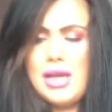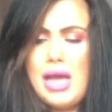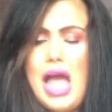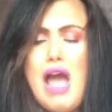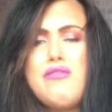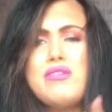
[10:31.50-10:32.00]

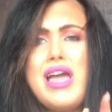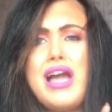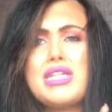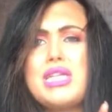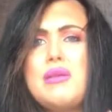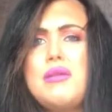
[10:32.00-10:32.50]
I haven't
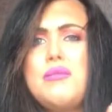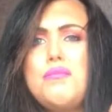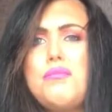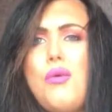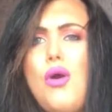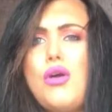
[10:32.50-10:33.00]
actually
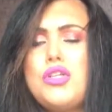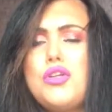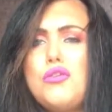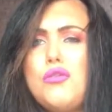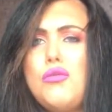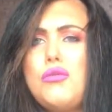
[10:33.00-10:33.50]
bought
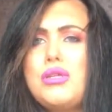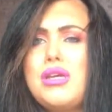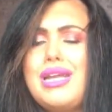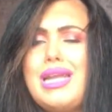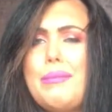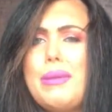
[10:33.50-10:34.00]
or owned the
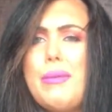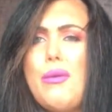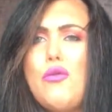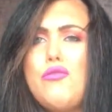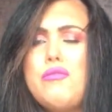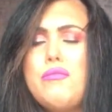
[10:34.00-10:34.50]
Olympia
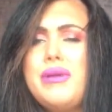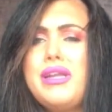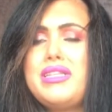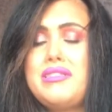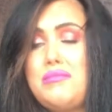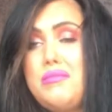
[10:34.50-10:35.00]
perfume, but
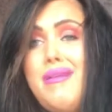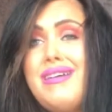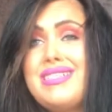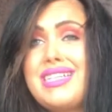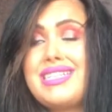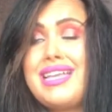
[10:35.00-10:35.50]
it
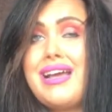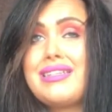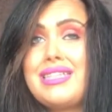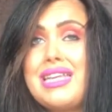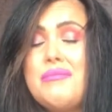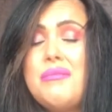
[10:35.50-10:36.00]
smells the exact
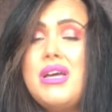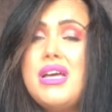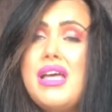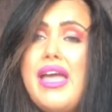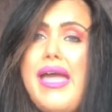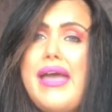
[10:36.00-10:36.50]
same.
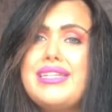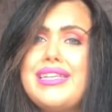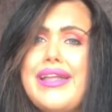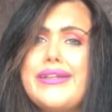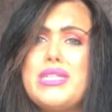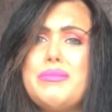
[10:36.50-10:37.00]

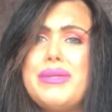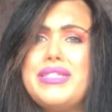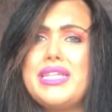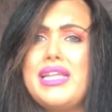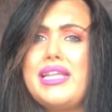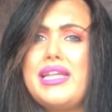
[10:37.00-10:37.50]
Essenz is
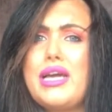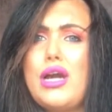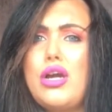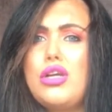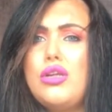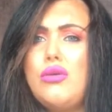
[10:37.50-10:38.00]
basically like a
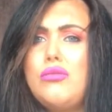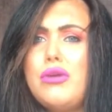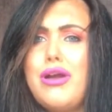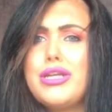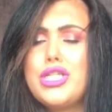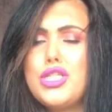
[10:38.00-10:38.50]
clone
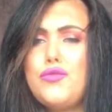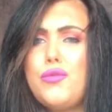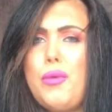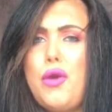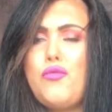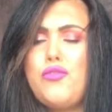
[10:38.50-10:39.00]
house for
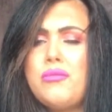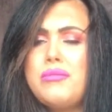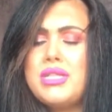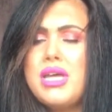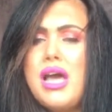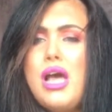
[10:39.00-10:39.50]
perfumes.